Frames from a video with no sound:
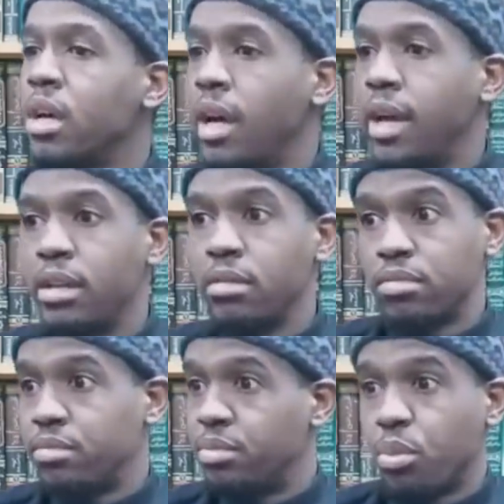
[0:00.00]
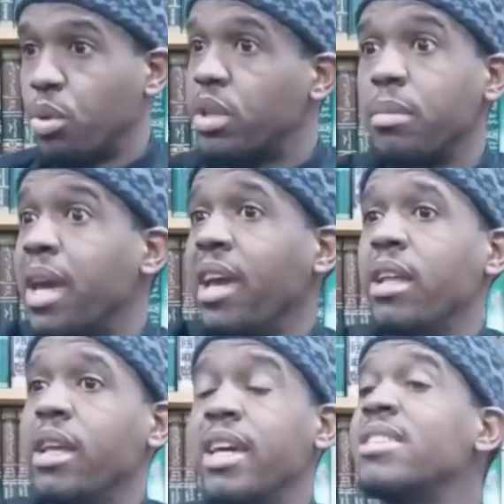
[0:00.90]
and with the
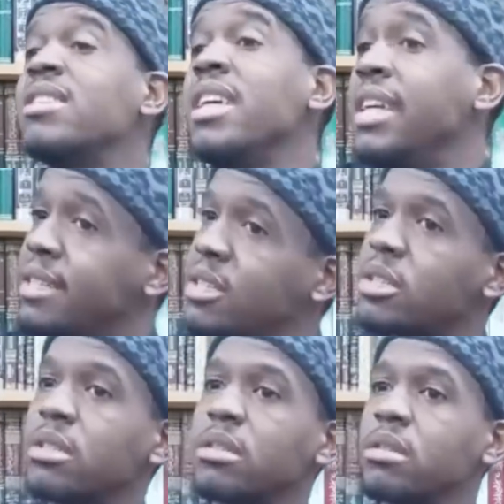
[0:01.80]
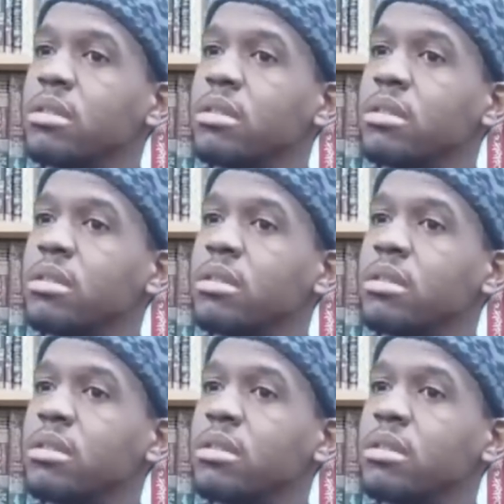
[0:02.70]
man, his needs.